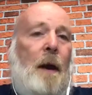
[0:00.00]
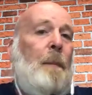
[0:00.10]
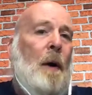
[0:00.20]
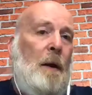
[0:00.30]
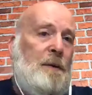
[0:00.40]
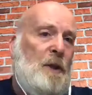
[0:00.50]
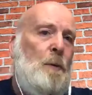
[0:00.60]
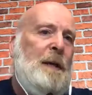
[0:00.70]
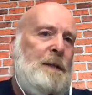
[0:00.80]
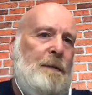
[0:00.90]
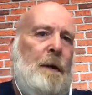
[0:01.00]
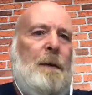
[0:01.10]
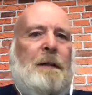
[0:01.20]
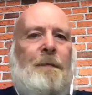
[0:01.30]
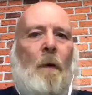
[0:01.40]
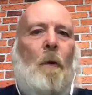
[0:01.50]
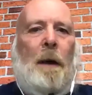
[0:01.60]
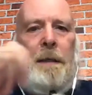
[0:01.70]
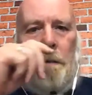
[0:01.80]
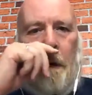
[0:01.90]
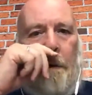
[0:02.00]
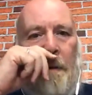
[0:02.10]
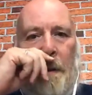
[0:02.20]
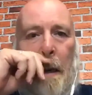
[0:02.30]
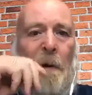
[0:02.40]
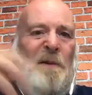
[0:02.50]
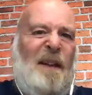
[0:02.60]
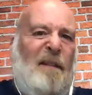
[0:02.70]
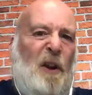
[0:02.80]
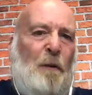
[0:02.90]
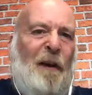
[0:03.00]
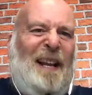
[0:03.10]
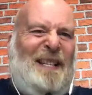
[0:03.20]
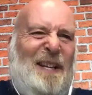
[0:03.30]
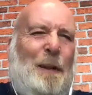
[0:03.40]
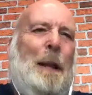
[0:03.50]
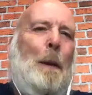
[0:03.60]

by 2 weeks, 3 weeks, 4 weeks, or whatever, and they always have a good reason,